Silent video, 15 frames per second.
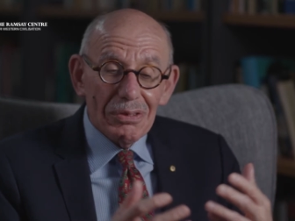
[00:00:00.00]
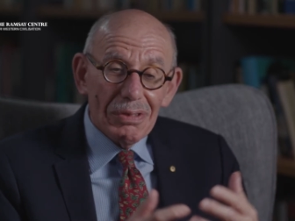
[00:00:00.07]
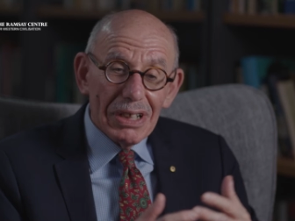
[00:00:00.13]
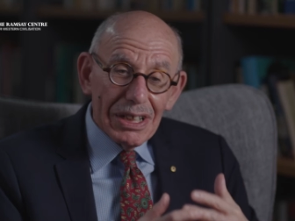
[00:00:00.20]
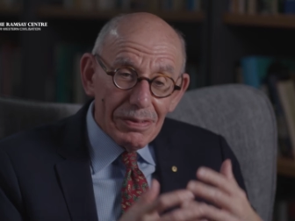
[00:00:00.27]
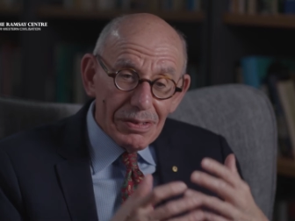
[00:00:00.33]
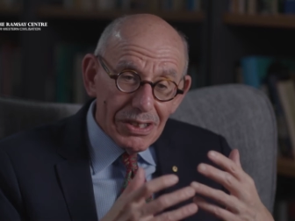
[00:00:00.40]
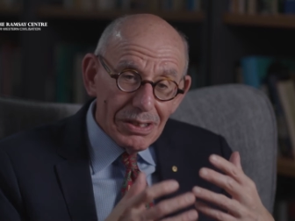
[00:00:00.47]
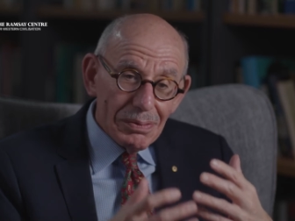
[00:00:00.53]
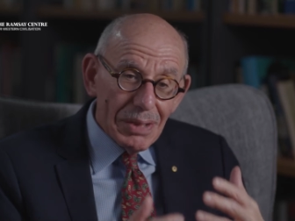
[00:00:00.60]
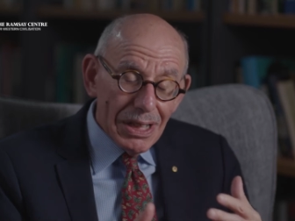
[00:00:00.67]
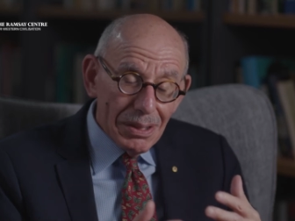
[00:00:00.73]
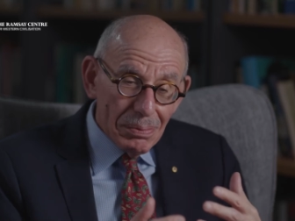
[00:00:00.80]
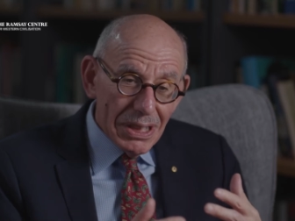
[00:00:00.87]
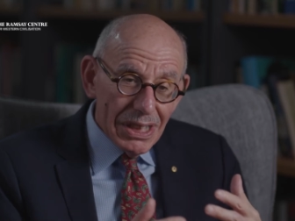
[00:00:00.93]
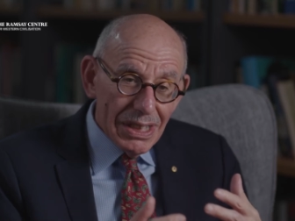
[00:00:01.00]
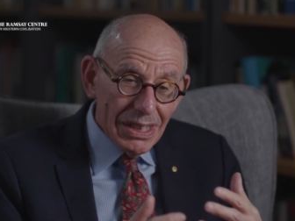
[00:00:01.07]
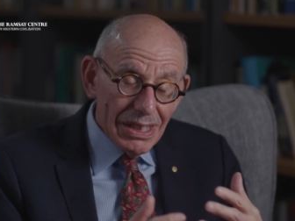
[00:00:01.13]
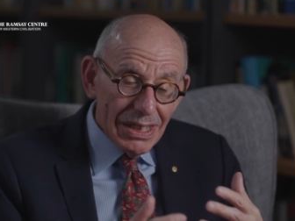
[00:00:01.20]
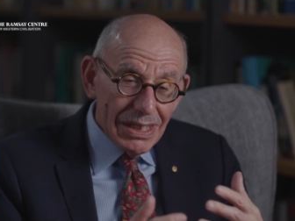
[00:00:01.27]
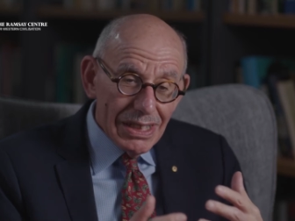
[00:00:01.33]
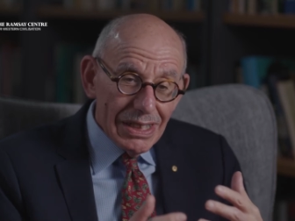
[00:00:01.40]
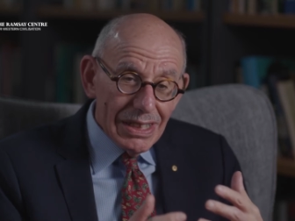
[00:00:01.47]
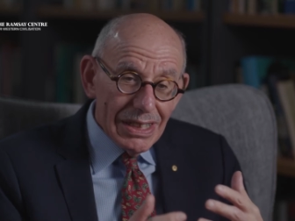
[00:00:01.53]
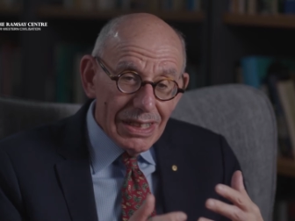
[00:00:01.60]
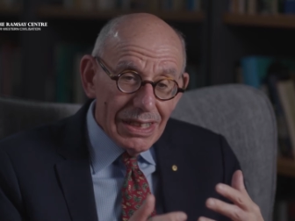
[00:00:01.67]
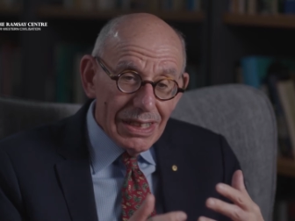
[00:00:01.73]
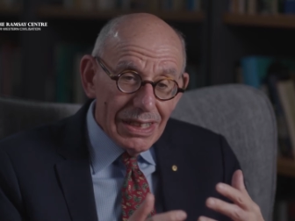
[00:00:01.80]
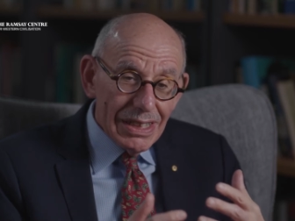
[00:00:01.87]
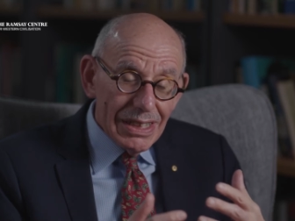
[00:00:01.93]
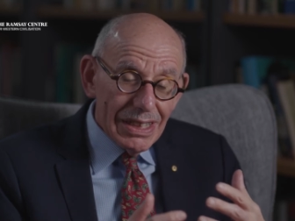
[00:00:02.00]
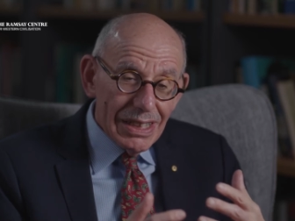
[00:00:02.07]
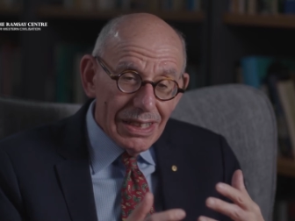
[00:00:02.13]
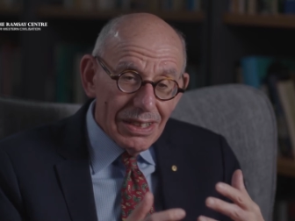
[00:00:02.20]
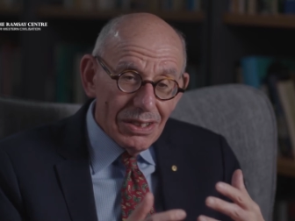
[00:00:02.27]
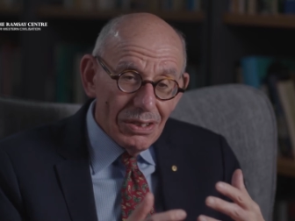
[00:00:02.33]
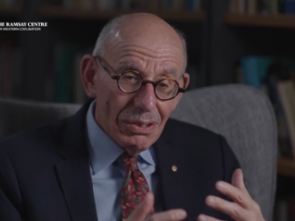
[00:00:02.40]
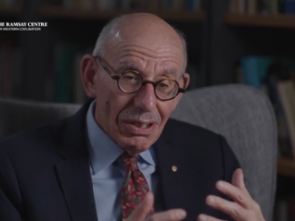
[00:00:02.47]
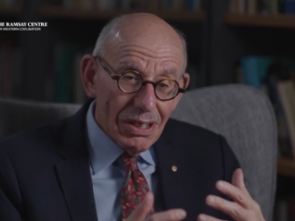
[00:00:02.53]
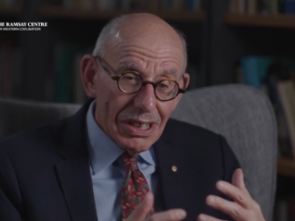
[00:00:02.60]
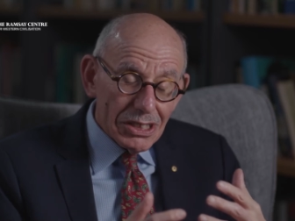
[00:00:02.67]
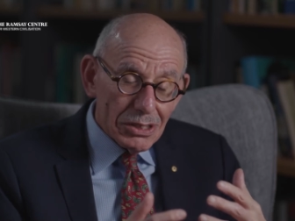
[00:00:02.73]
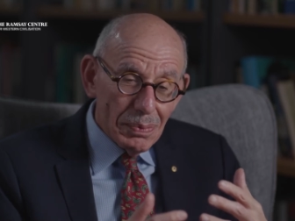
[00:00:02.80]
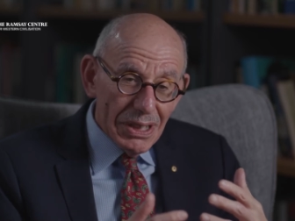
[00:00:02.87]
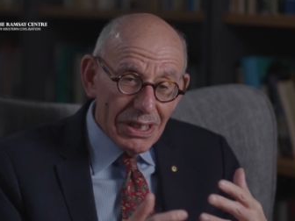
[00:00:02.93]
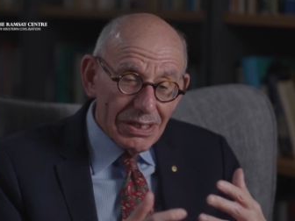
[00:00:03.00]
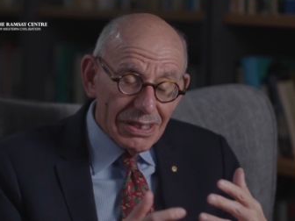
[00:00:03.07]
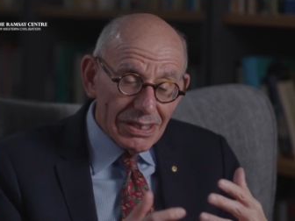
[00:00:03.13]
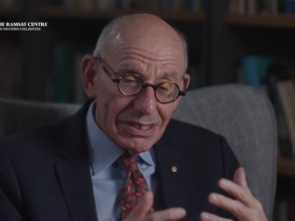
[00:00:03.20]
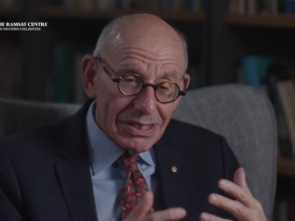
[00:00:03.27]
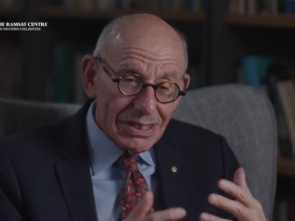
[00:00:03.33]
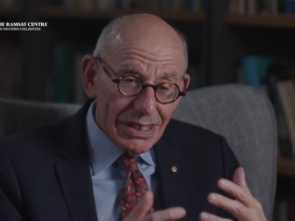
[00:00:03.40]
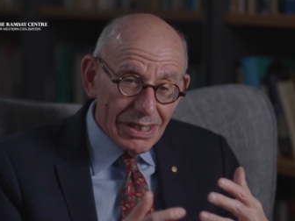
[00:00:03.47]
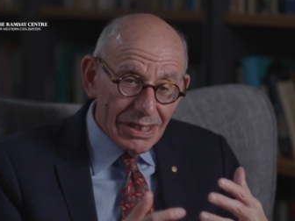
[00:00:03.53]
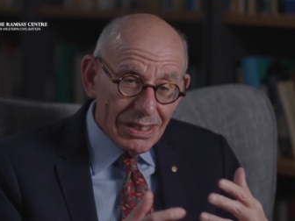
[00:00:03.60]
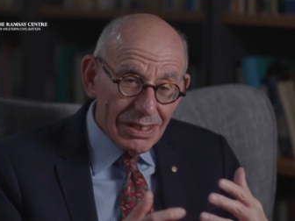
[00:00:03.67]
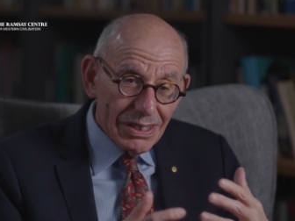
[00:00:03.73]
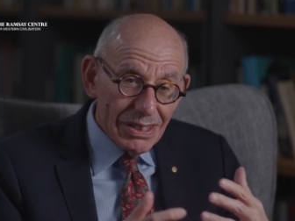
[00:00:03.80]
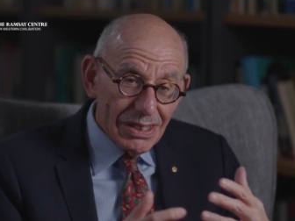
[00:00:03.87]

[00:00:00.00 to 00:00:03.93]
Whatever it may be that you are experiencing,